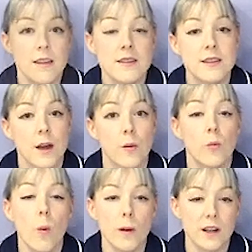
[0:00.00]
So
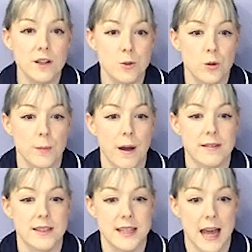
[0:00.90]
what we're going to talk
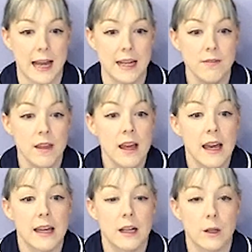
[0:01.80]
about today
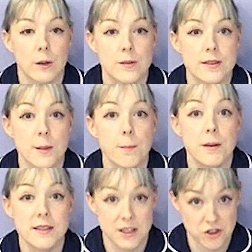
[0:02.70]
includes
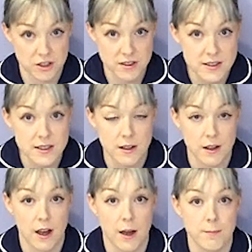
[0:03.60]
positions
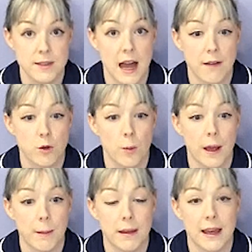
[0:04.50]
to have your
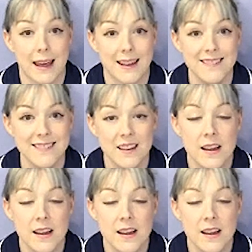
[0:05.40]
baby in,